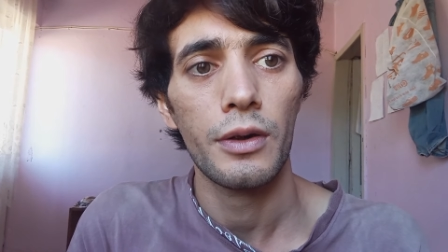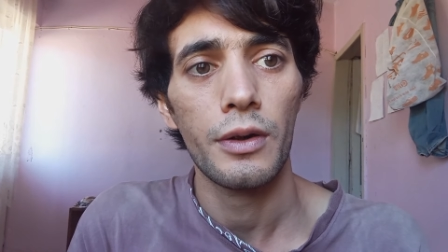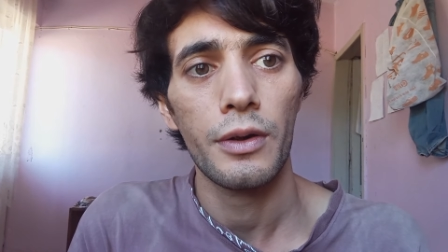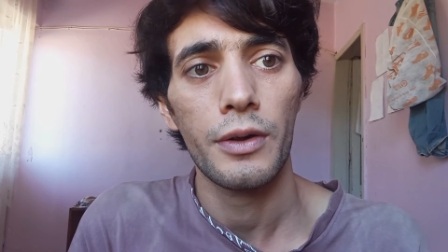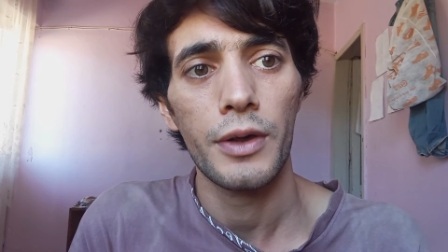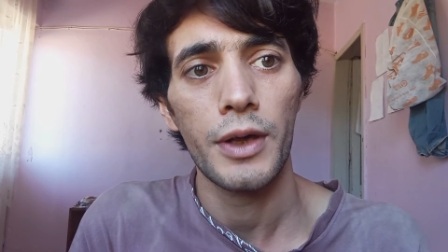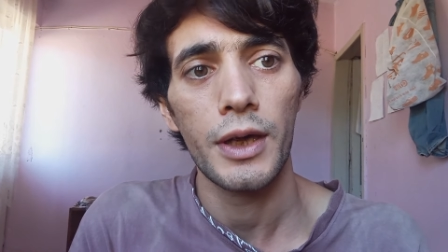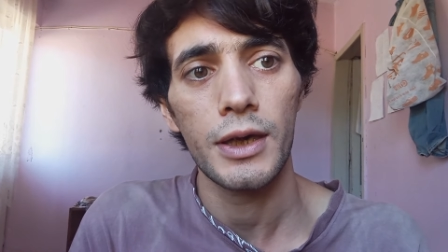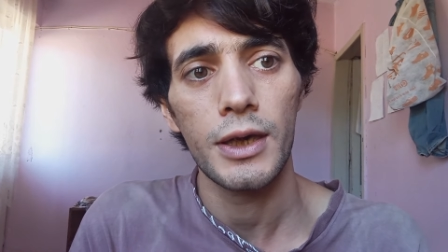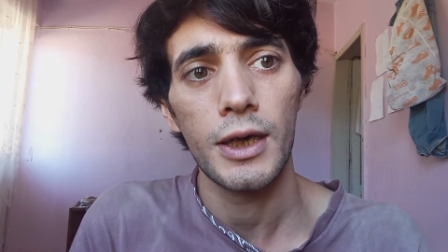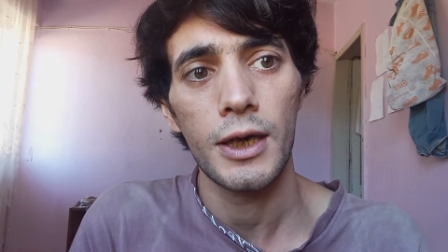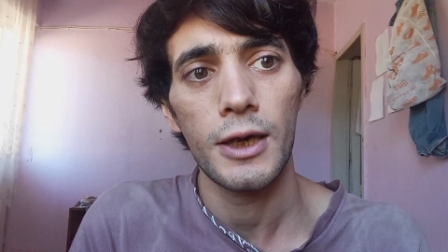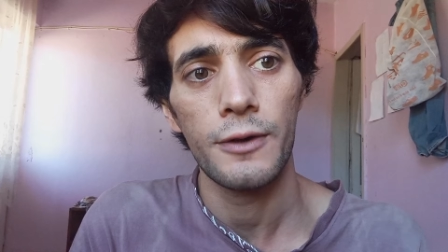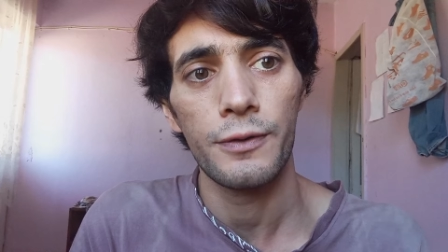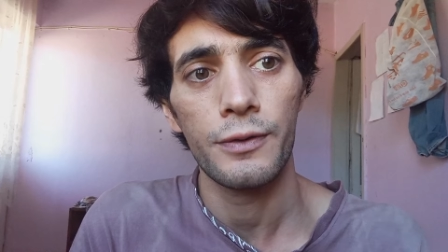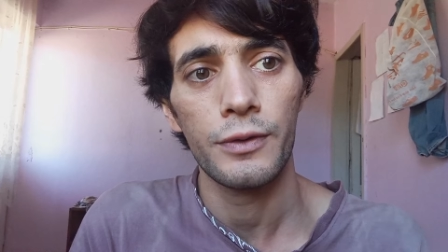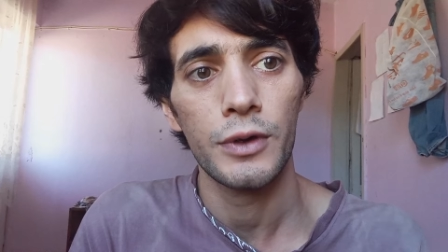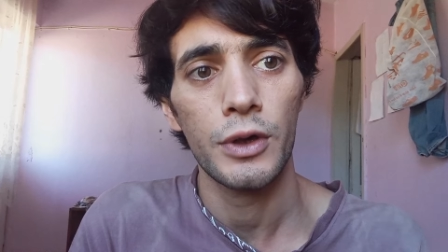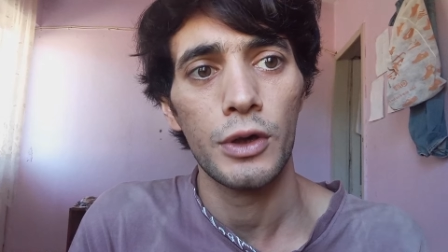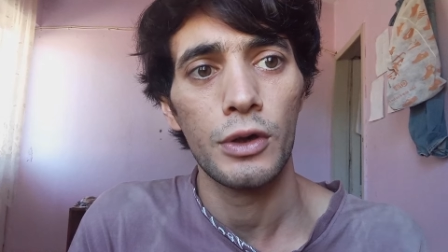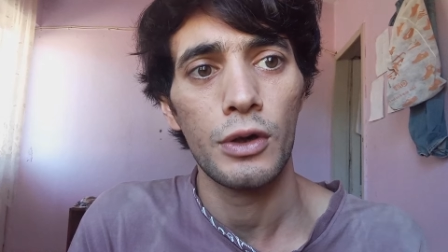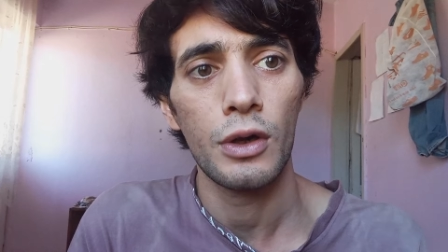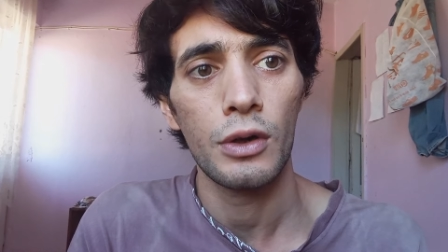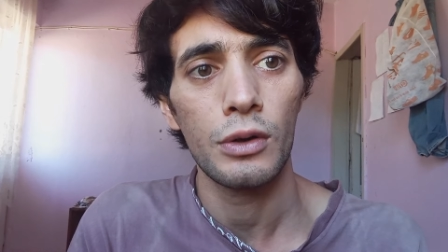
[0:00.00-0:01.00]
that have
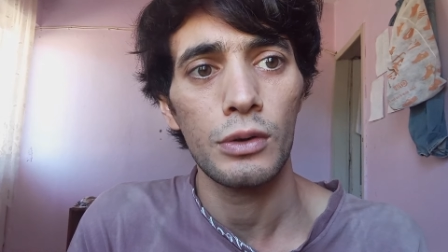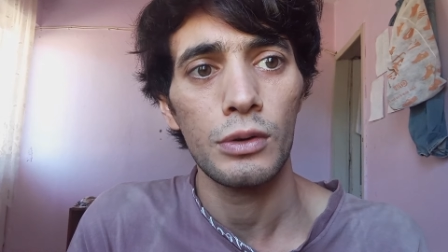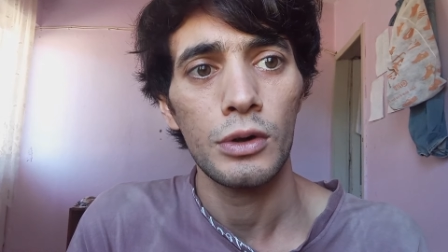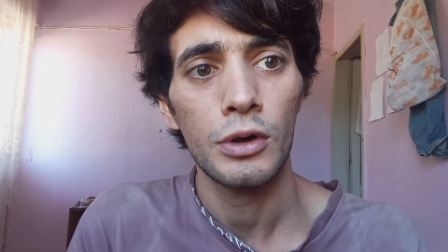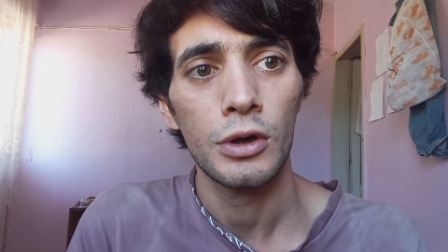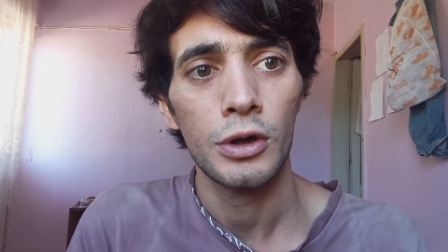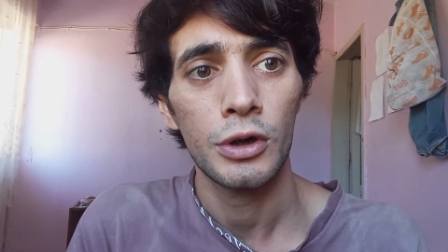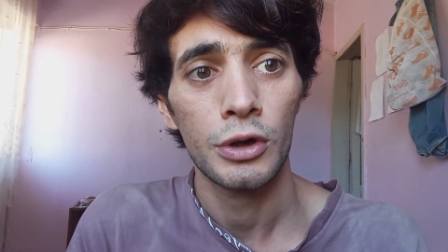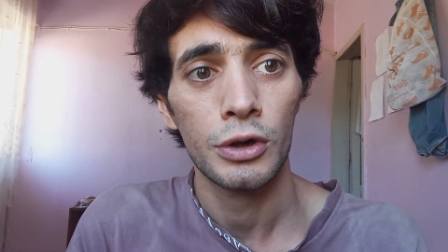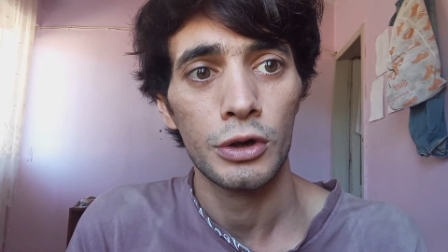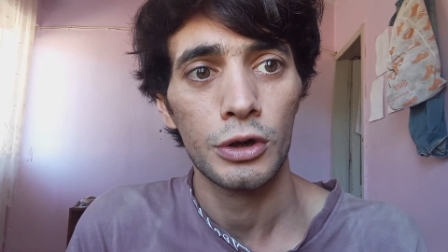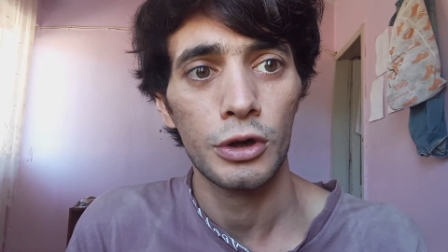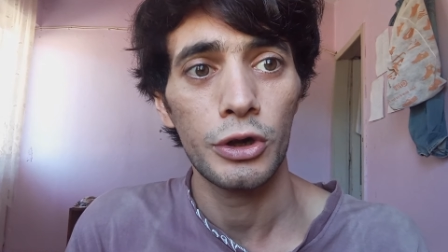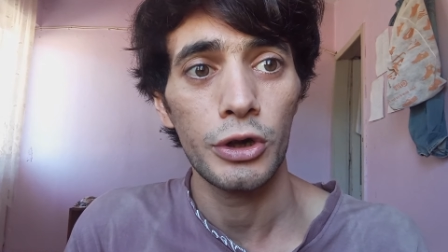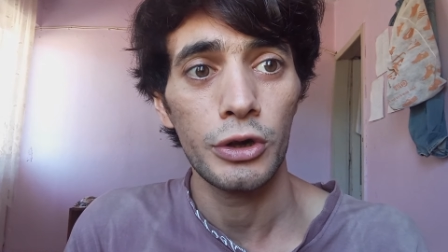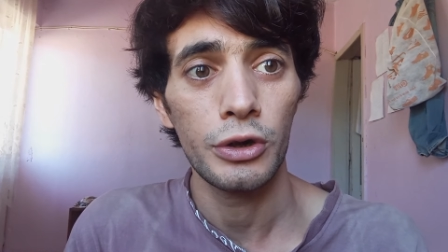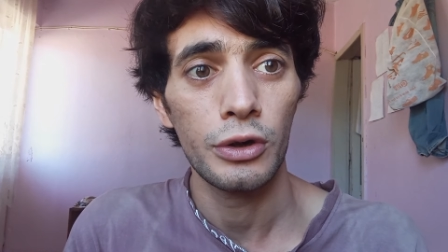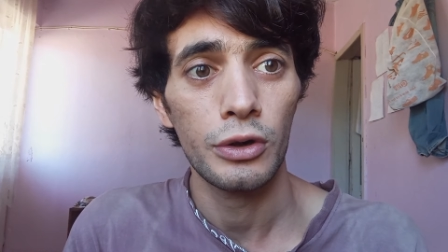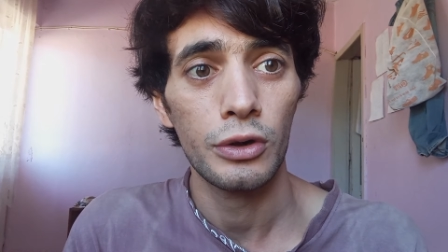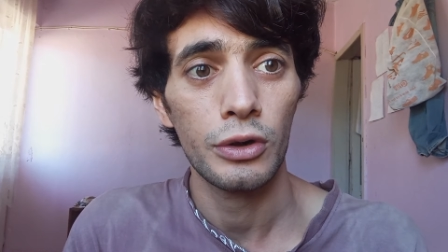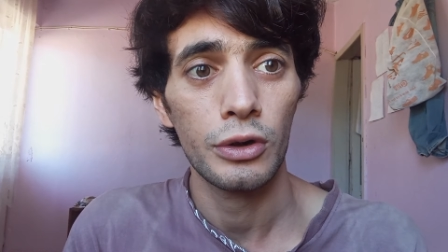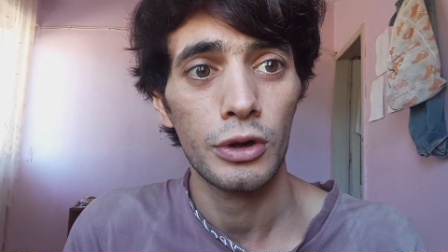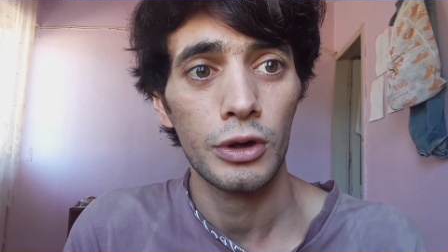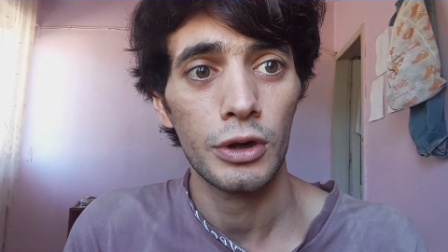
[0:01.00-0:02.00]
you know
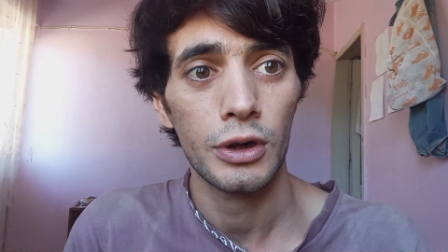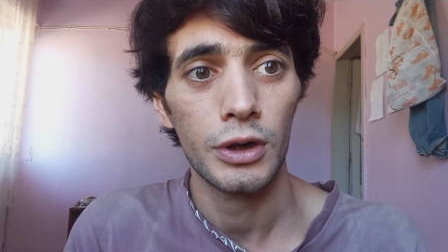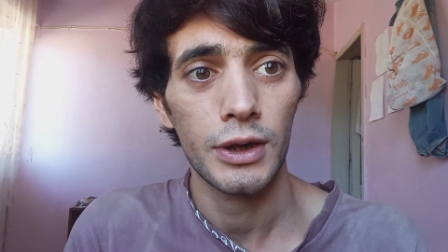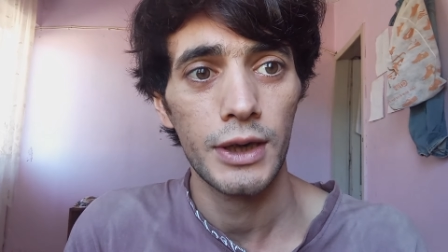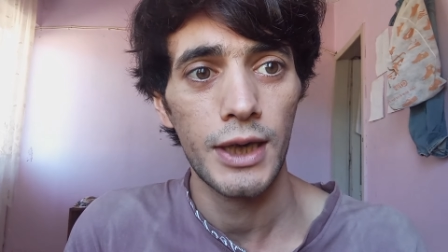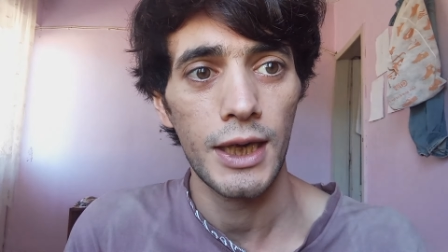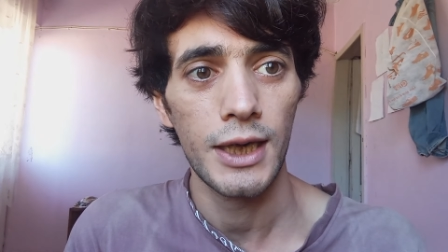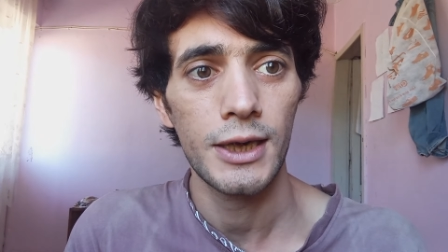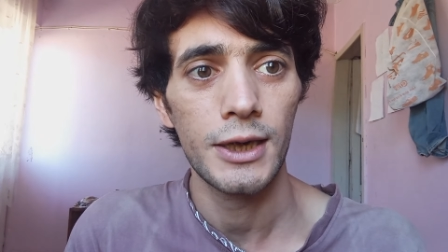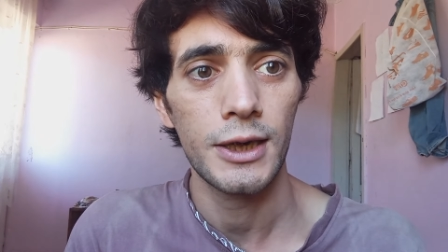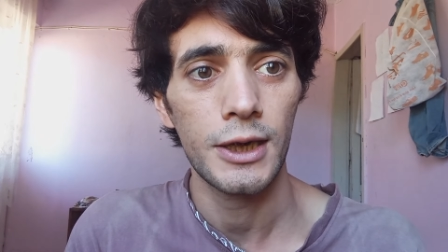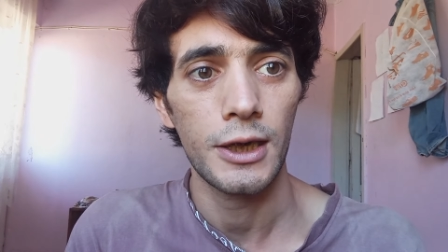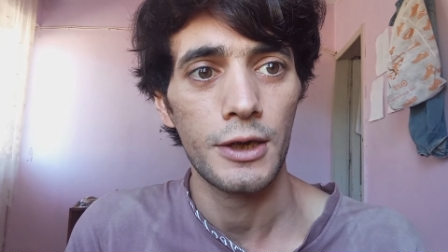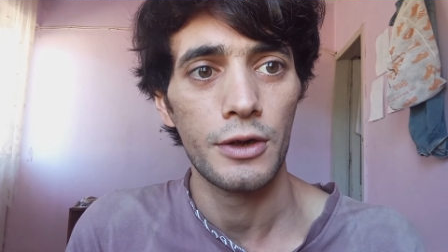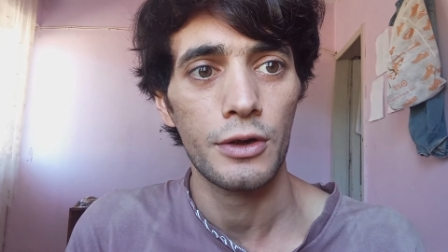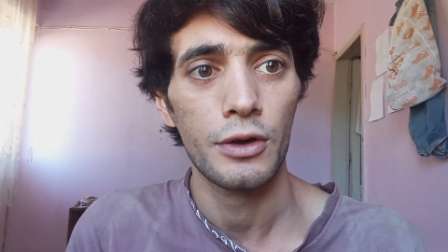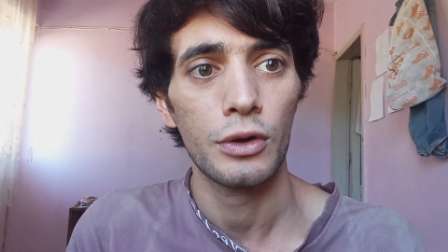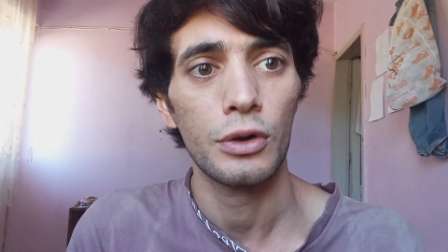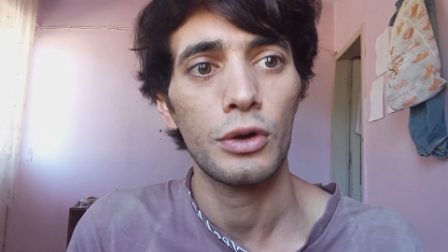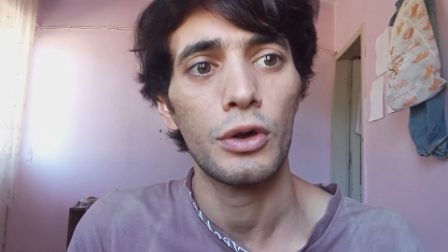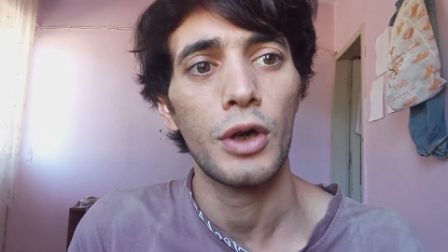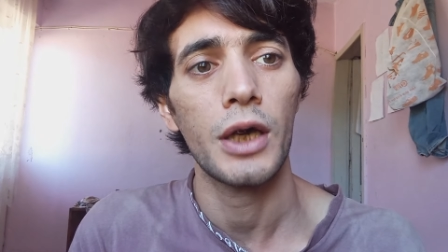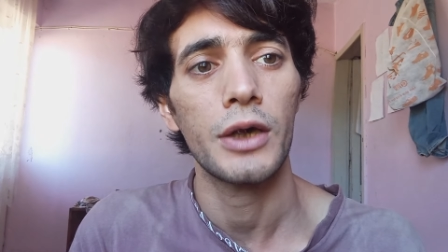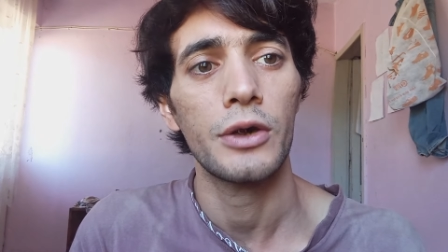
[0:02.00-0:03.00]
good dentists
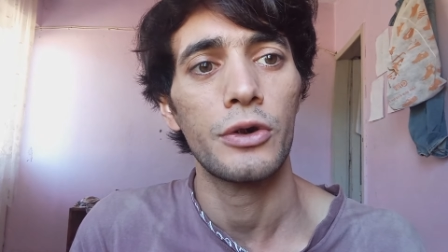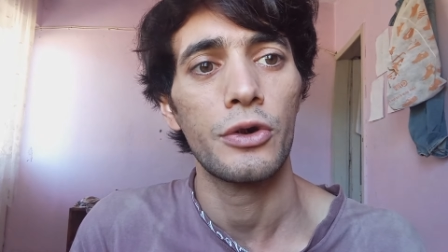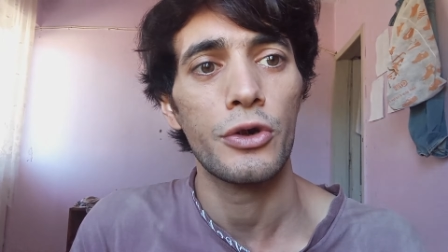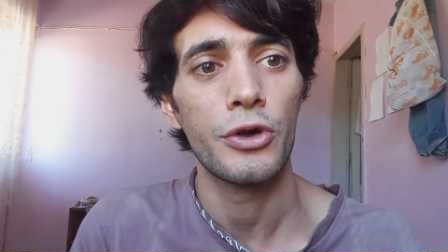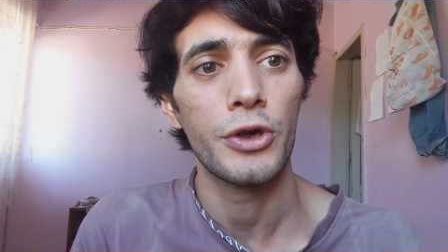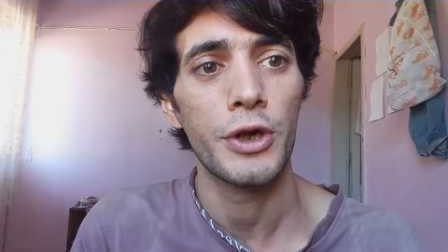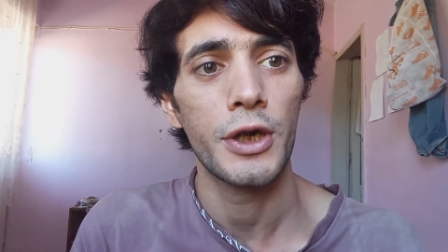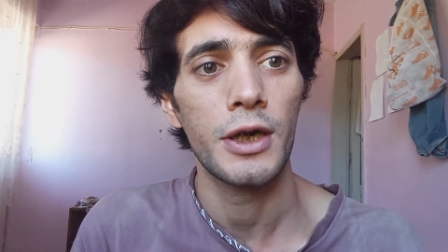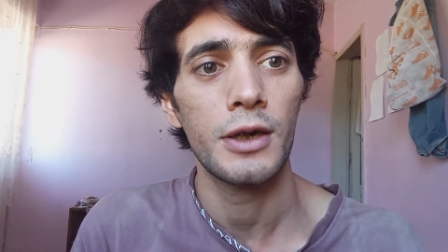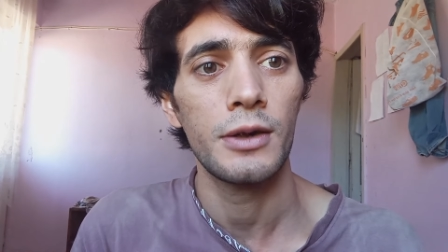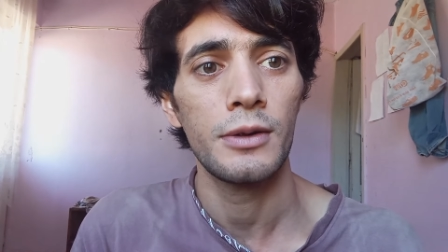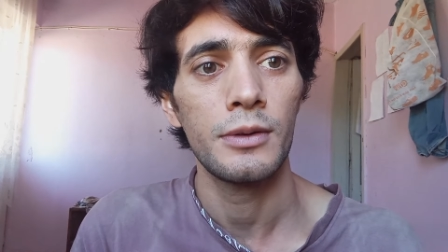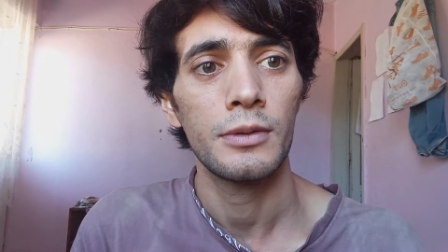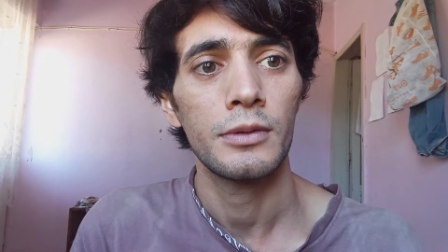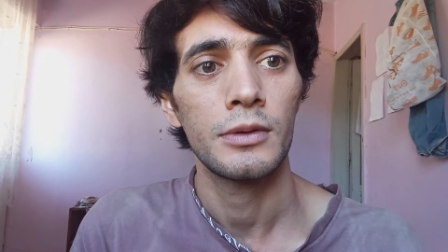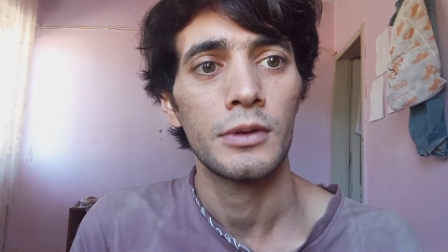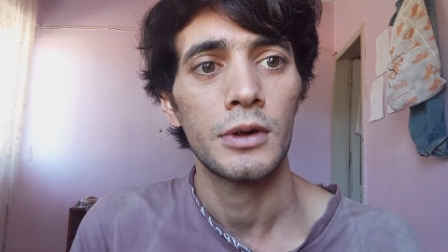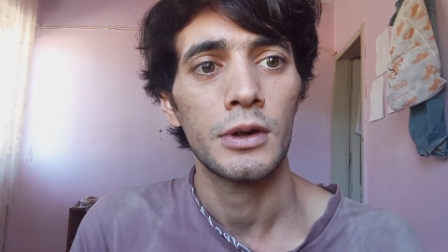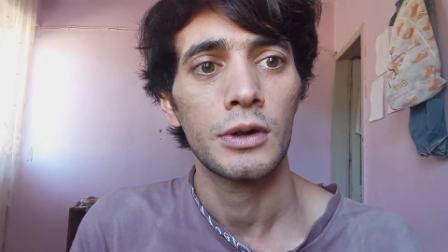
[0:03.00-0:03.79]
who understand